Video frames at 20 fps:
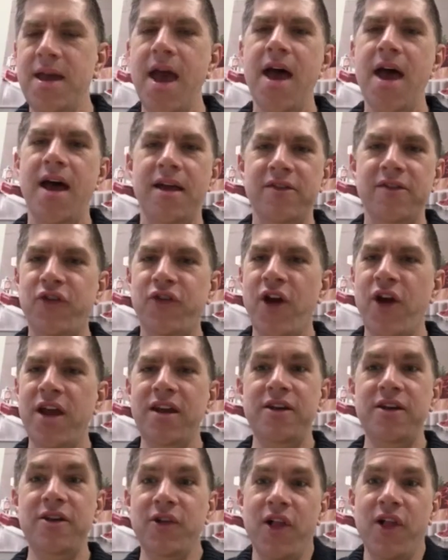Yeah, trying
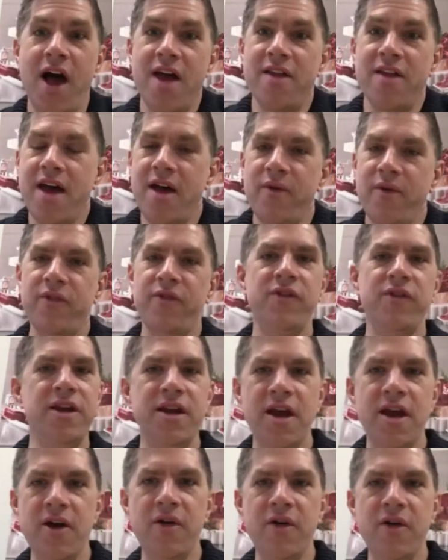to do a lot of that with
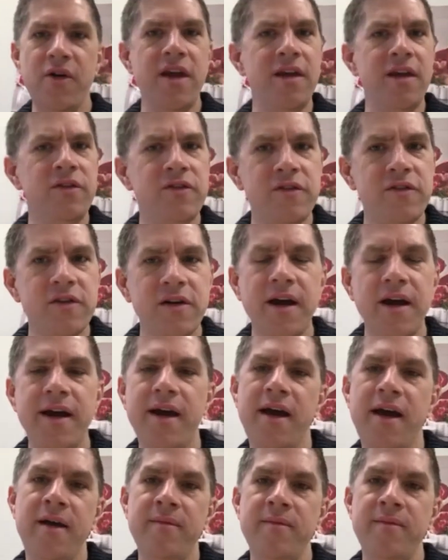video,
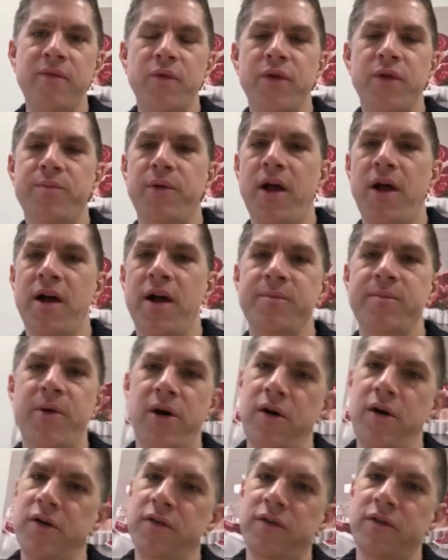Instagram, with blog
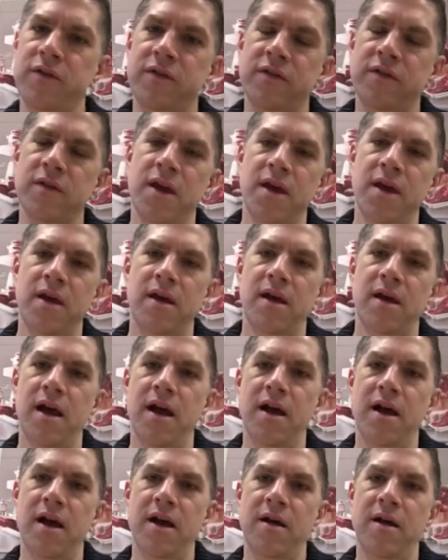posts.
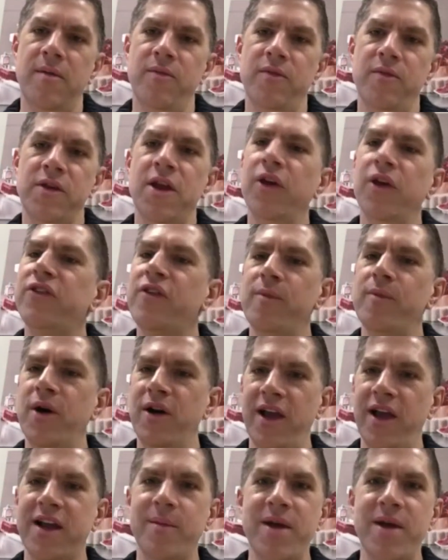You know,
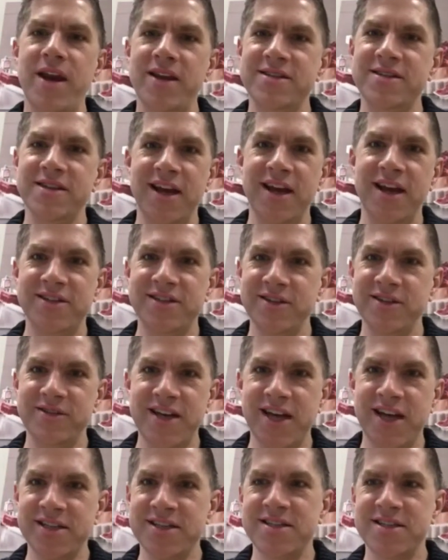tomorrow, like I'm heading tonight to
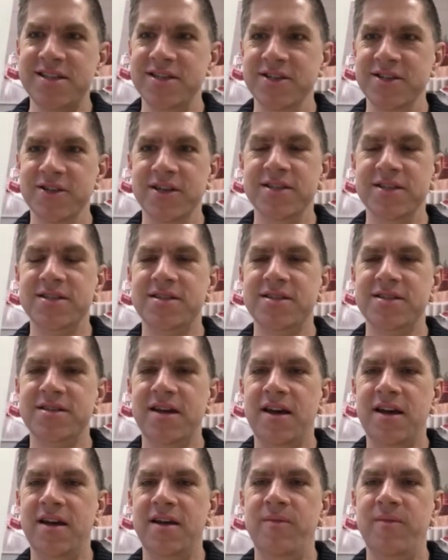Texas to do this
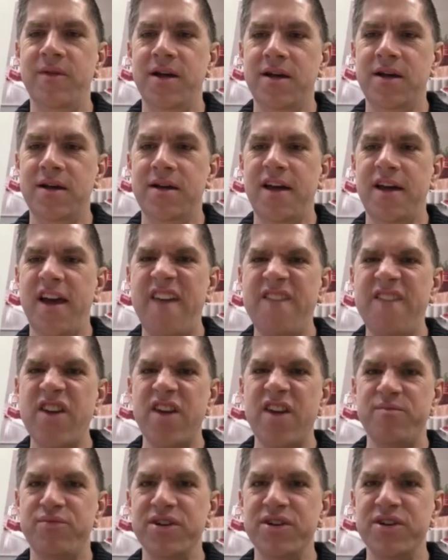
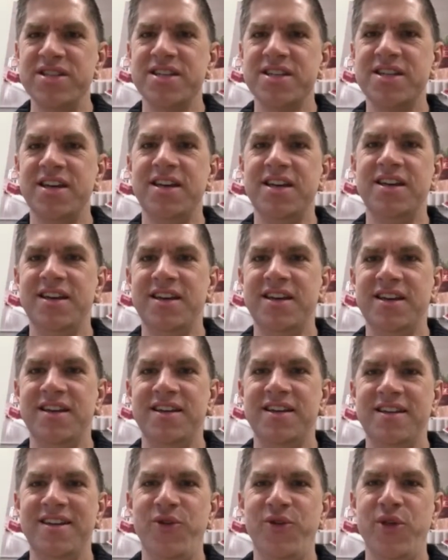A5 brisket
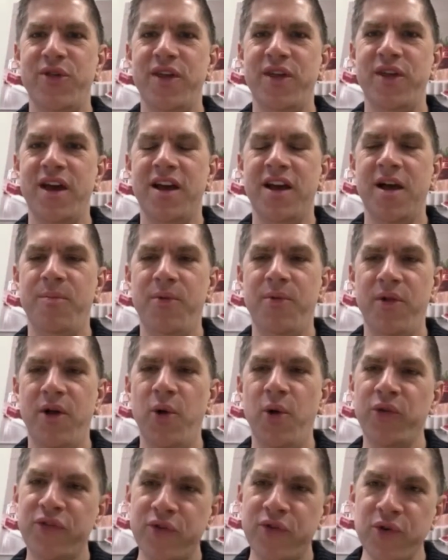with a couple
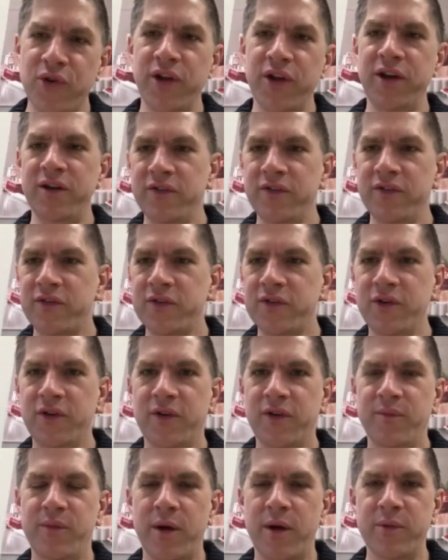old school and a new
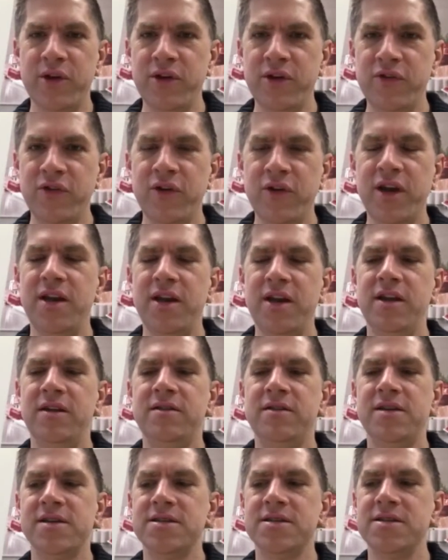school barbecue joint in
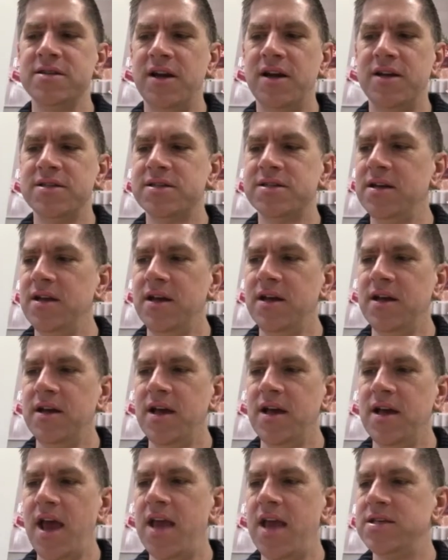Texas and Austin.
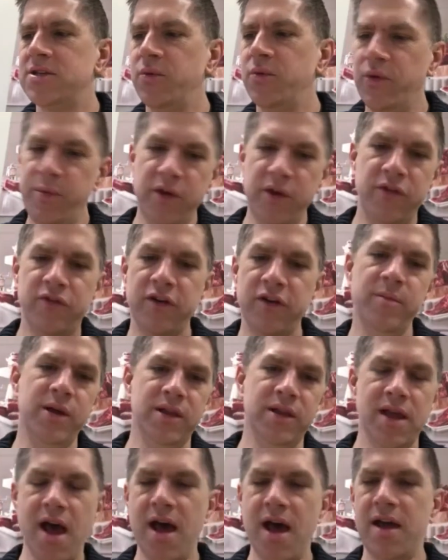And so we'll be
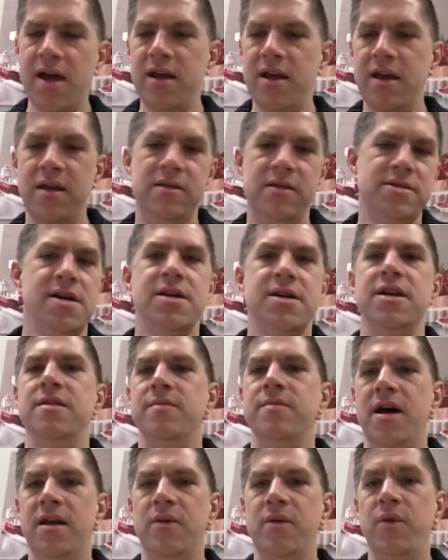streaming that and talking
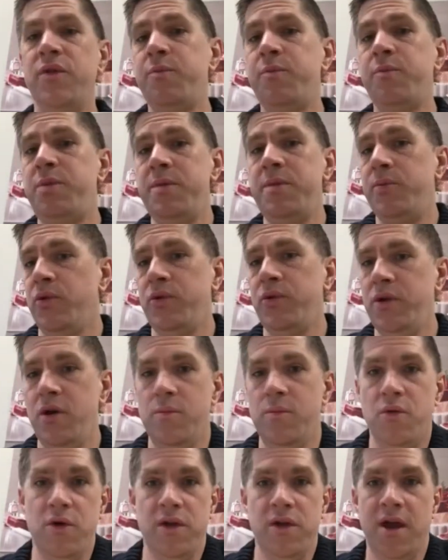about it with people who
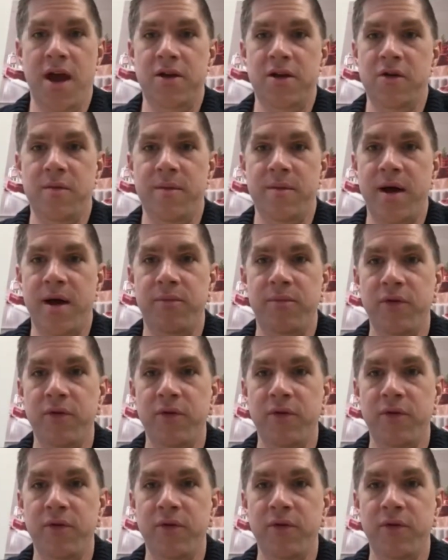know more than I do about